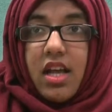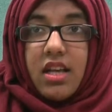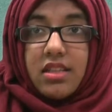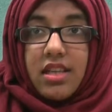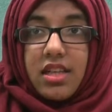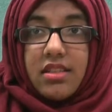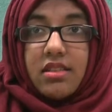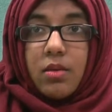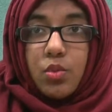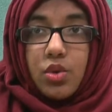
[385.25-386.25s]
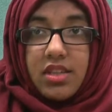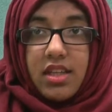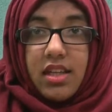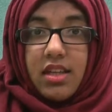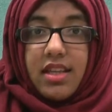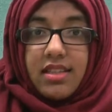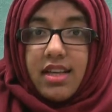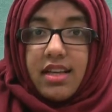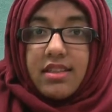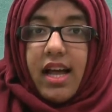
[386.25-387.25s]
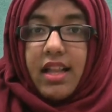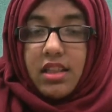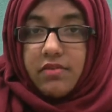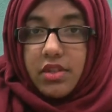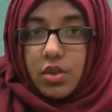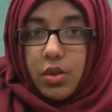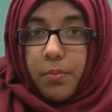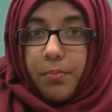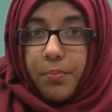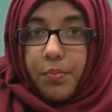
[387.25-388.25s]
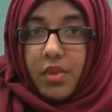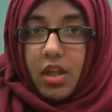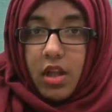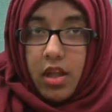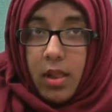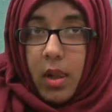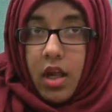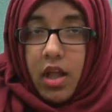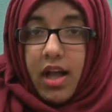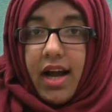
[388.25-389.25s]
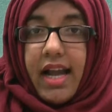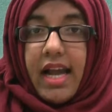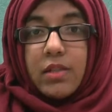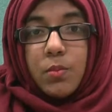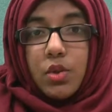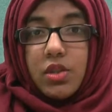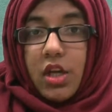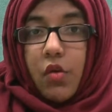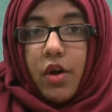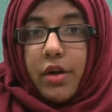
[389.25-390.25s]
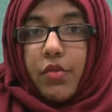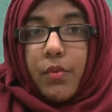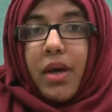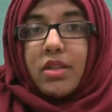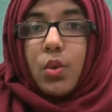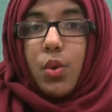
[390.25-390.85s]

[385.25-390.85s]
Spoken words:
such as the music, the text and the video. I had music running throughout